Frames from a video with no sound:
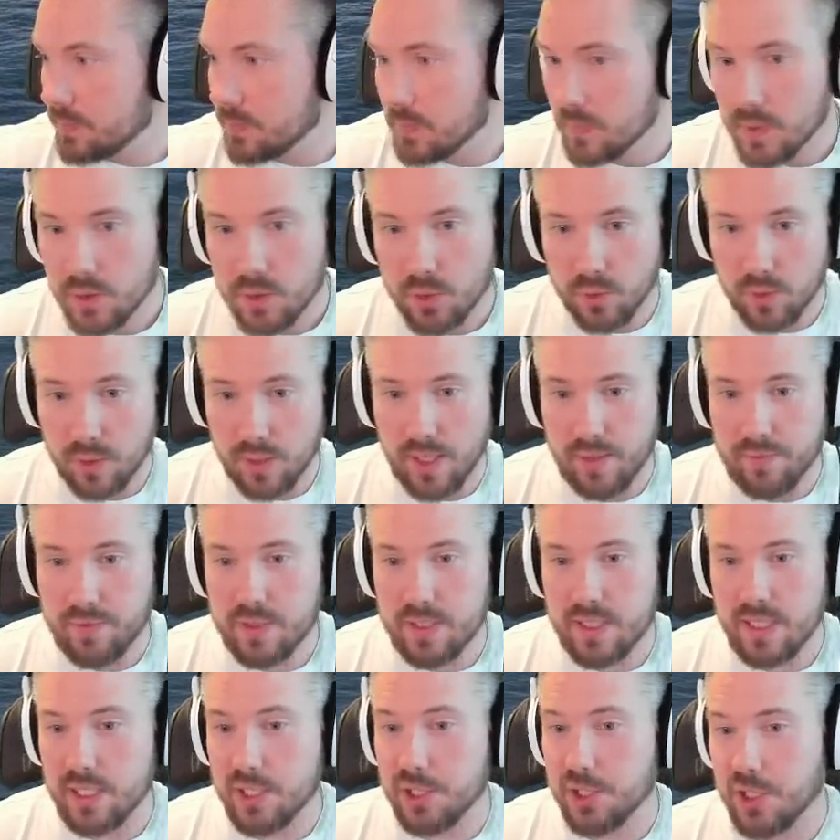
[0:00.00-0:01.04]
You only have
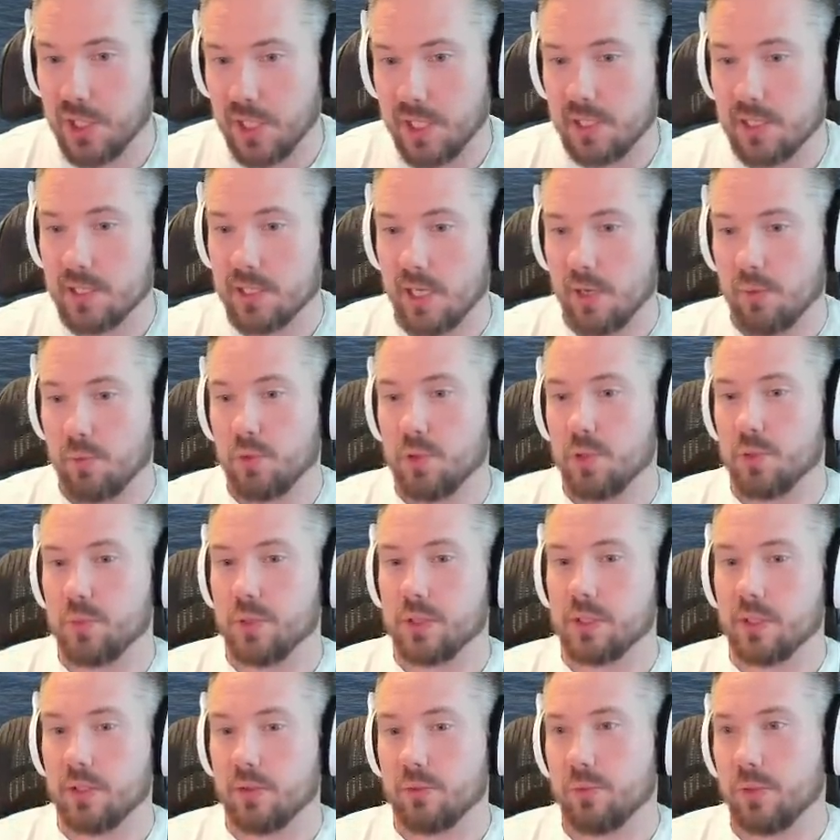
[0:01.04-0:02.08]
6 shells. Yeah, I wonder what
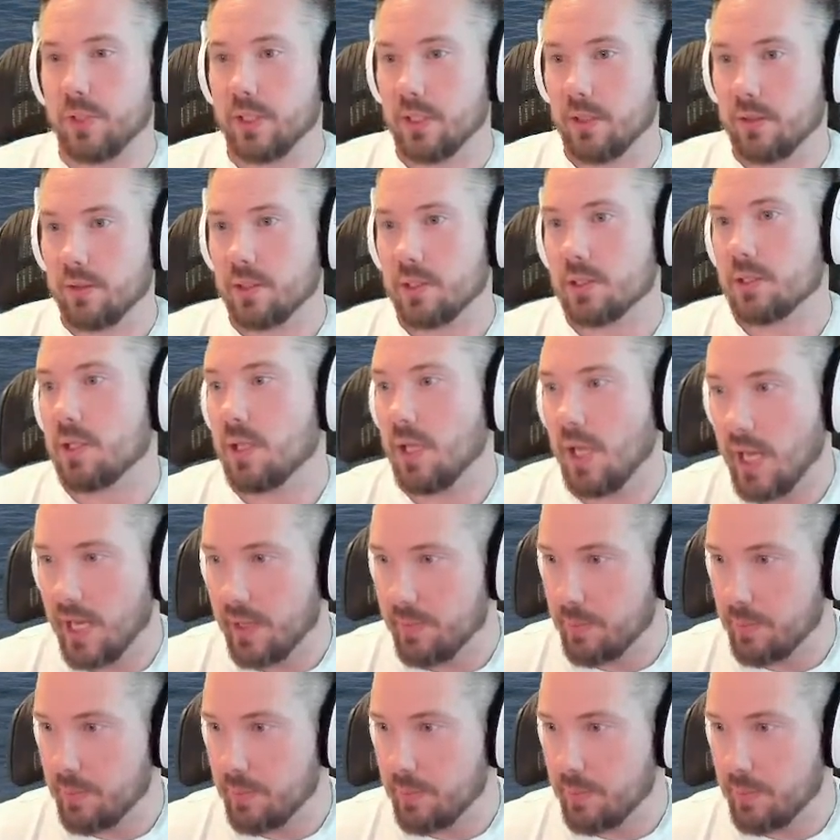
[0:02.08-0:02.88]
kind of reload it's going to have.